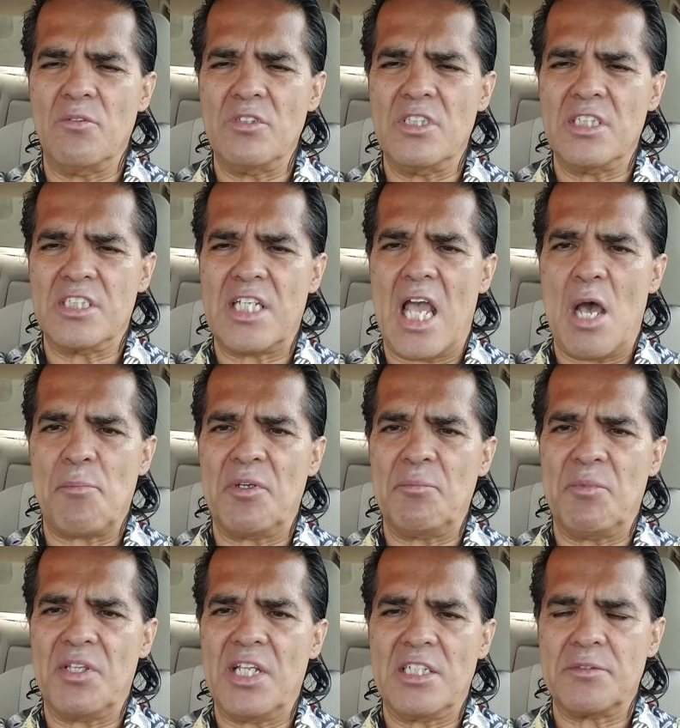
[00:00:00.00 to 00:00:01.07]
just happened.
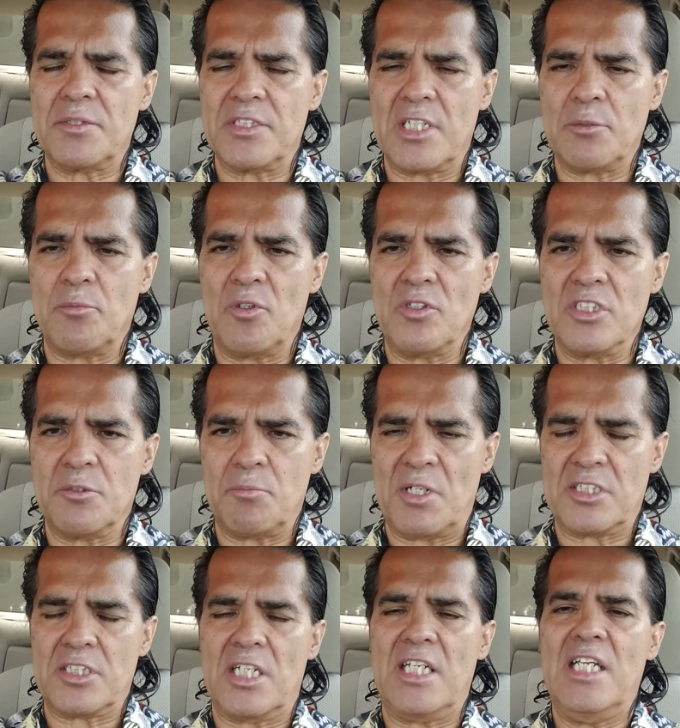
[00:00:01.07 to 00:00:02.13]
But that's besides the point,
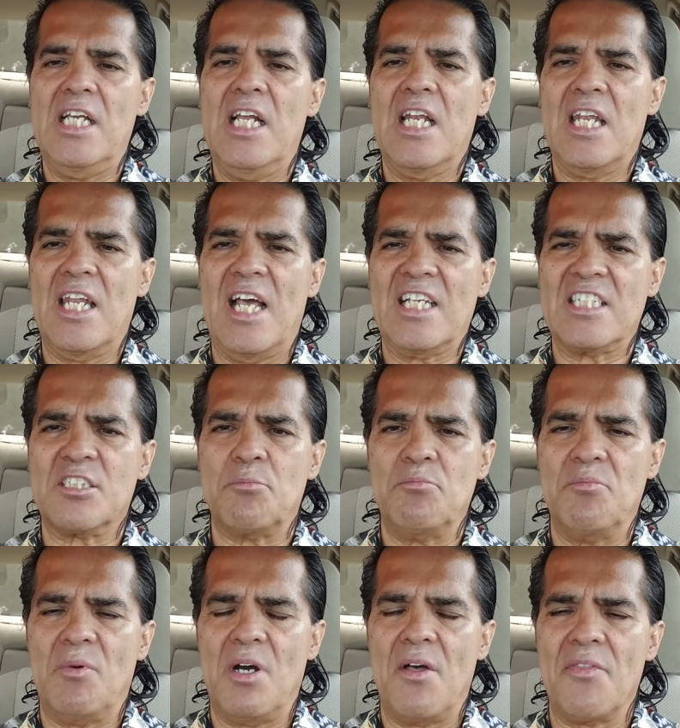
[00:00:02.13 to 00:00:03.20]
especially last
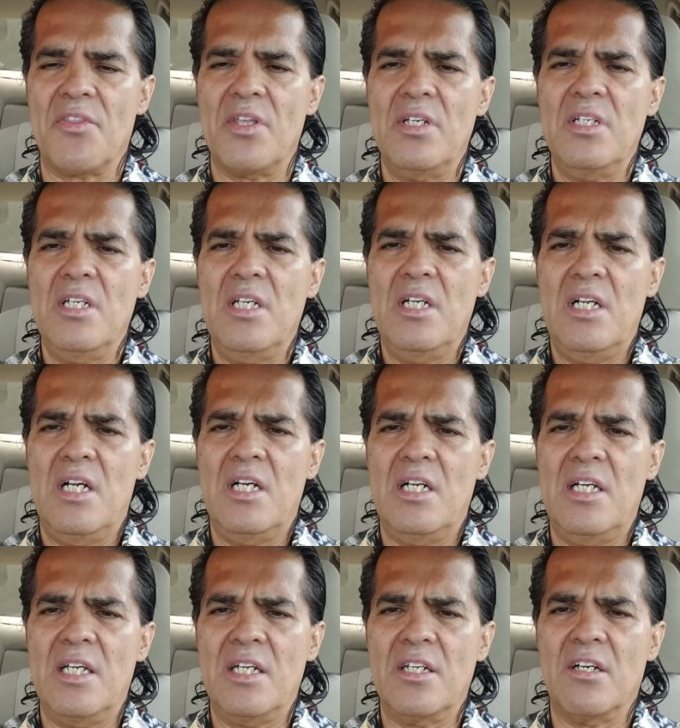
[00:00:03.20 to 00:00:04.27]
month,
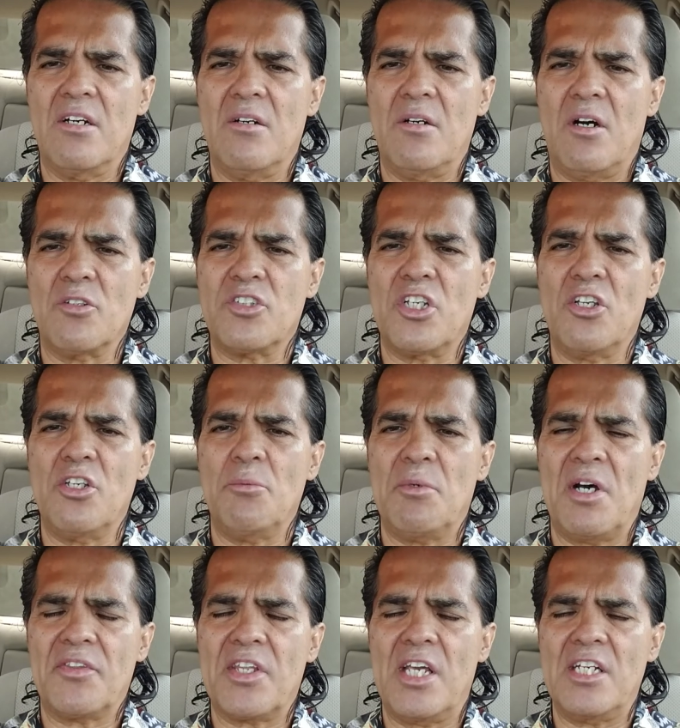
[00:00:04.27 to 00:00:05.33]
and I'll tell you
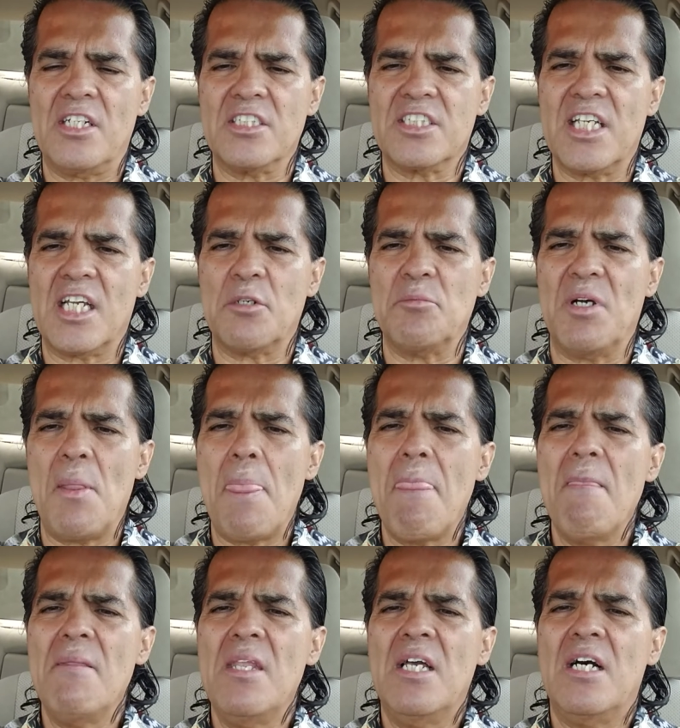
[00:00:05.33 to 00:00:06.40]
about that in a second. But
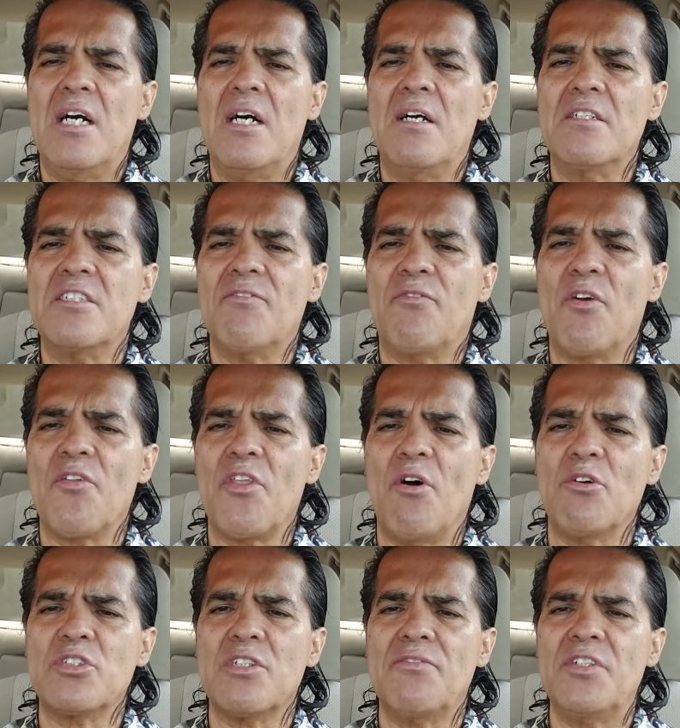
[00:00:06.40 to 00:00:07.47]
for
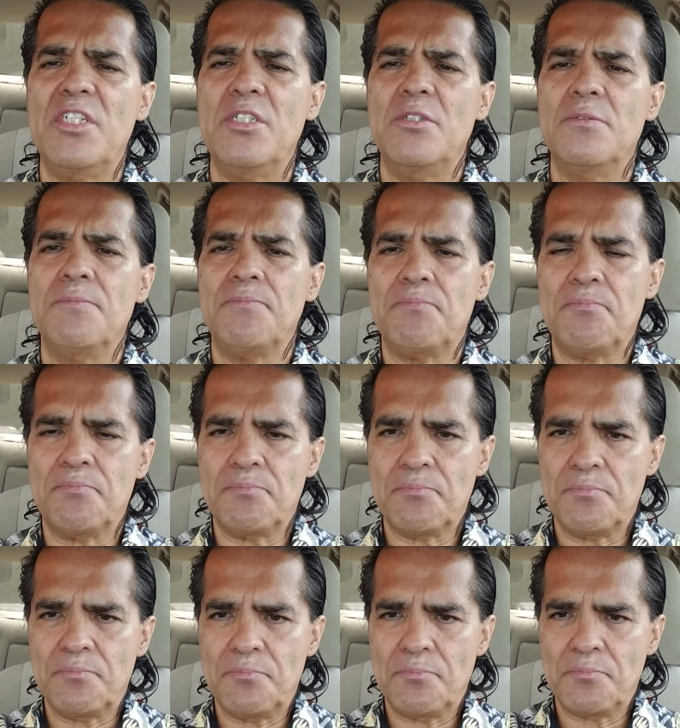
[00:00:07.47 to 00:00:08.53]
those of you,
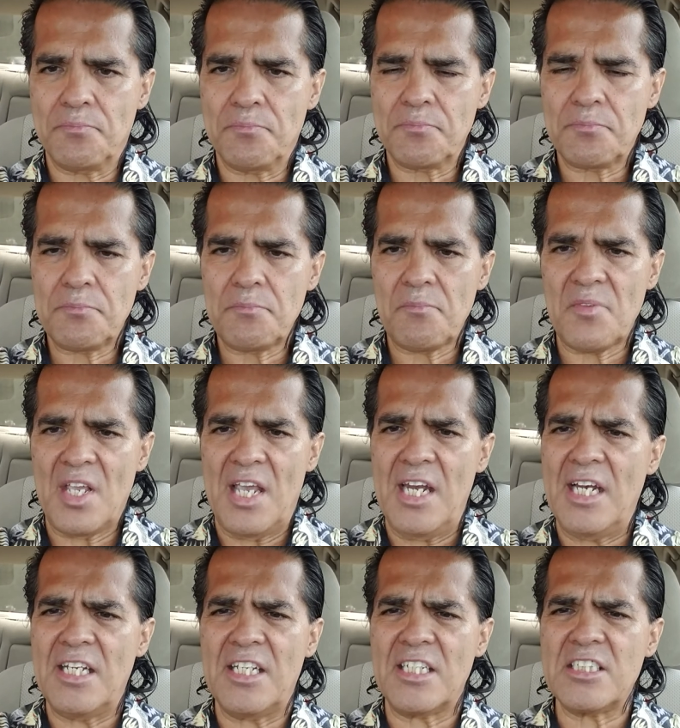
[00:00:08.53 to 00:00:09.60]
and
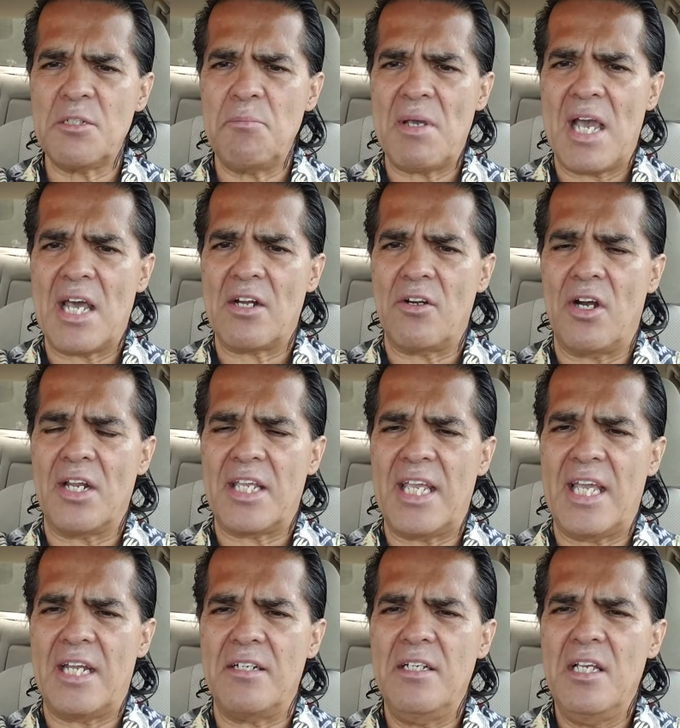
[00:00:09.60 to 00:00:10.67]
it doesn't matter,
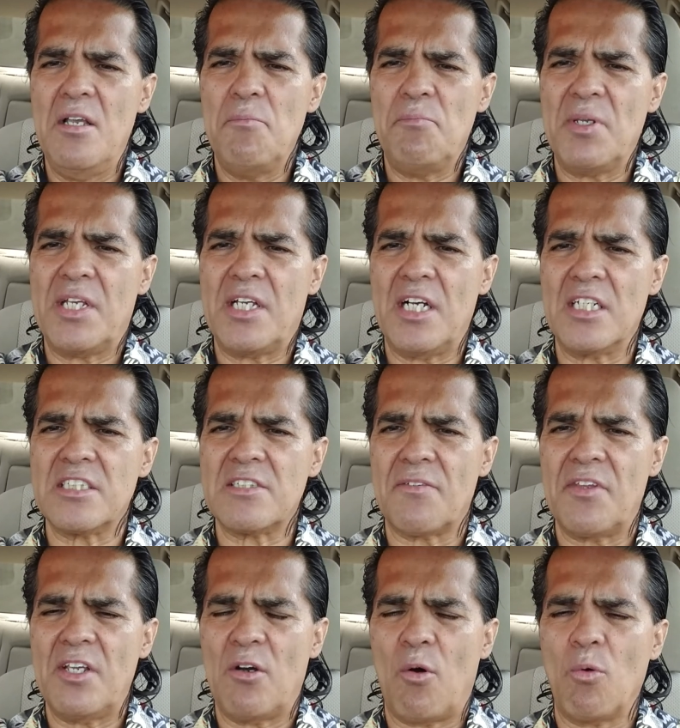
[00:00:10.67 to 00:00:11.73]
again, because of
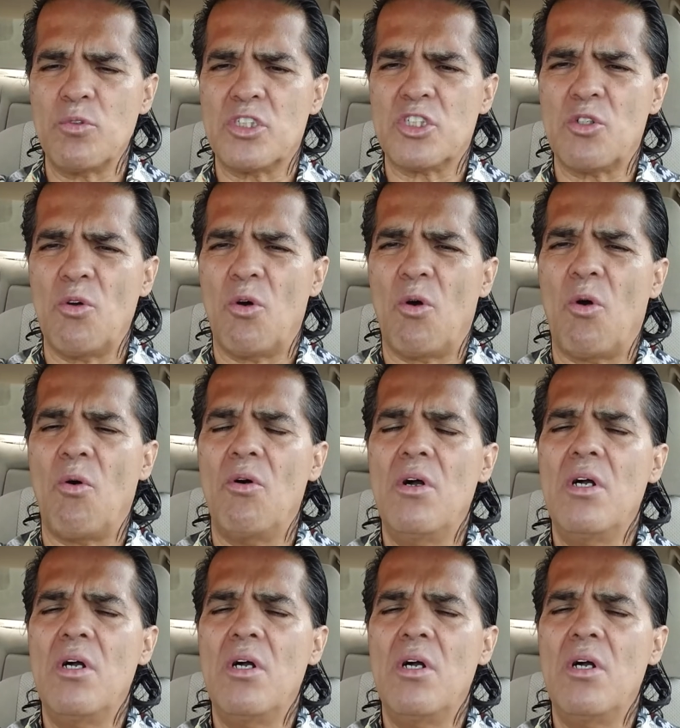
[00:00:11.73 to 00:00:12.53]
the old school